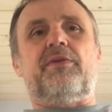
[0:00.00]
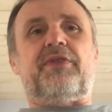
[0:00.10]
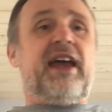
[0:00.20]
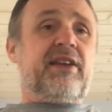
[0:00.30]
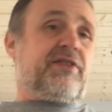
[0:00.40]

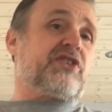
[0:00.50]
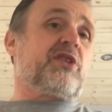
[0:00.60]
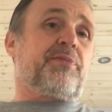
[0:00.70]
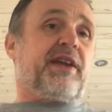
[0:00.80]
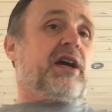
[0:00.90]
then there's
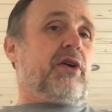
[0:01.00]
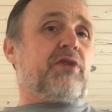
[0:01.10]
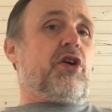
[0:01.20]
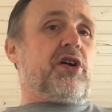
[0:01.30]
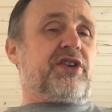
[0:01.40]
something going
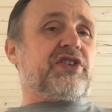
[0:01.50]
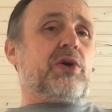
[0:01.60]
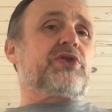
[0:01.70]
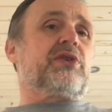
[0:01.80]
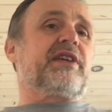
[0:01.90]
wrong and
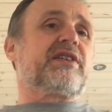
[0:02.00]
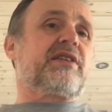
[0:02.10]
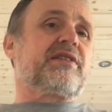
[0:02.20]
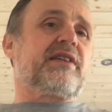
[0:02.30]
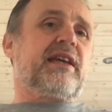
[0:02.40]
social
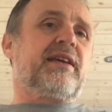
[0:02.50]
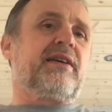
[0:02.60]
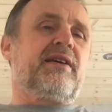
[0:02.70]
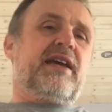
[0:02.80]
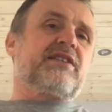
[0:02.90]
distancing
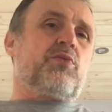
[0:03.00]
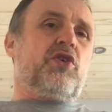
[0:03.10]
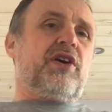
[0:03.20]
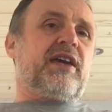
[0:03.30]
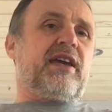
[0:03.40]
isn't
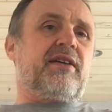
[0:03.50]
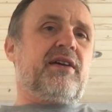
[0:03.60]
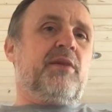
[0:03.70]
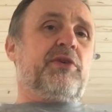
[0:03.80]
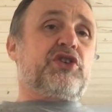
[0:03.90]
working.
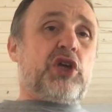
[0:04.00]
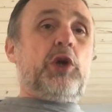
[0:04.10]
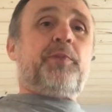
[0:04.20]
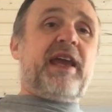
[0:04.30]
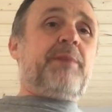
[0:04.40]
But
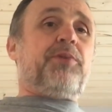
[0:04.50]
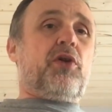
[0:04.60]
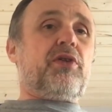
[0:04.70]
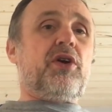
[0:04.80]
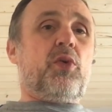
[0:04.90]
two
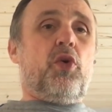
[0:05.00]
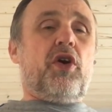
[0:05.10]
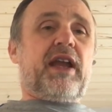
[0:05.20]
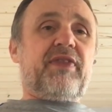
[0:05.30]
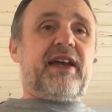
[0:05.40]
people
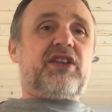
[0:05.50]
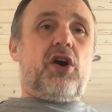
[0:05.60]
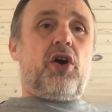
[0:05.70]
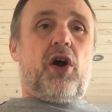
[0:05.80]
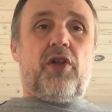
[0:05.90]
walking their
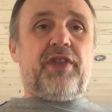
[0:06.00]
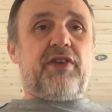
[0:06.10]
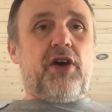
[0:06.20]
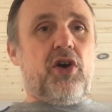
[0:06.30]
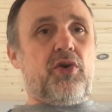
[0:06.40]
dog on
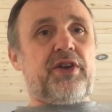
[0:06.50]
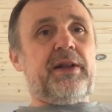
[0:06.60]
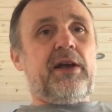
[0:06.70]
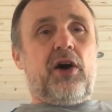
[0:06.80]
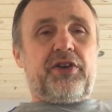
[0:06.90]
their own
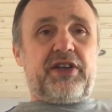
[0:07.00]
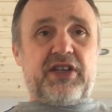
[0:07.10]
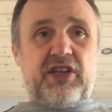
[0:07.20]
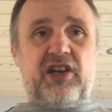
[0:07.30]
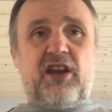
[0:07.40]
on a
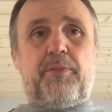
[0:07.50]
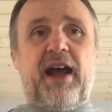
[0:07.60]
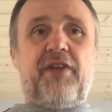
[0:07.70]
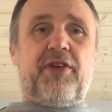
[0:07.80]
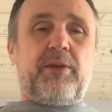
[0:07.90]
deserted
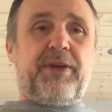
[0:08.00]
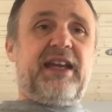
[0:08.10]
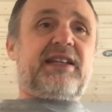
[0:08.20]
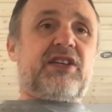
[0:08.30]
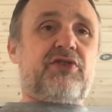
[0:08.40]
path in the
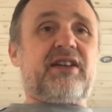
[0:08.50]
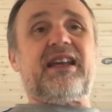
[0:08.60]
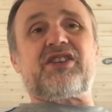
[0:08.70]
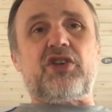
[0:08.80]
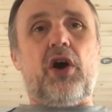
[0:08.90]
Peak District
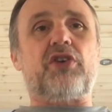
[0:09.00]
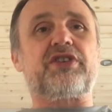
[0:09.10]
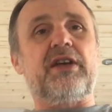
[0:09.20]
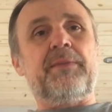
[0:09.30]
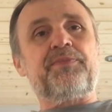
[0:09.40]
is not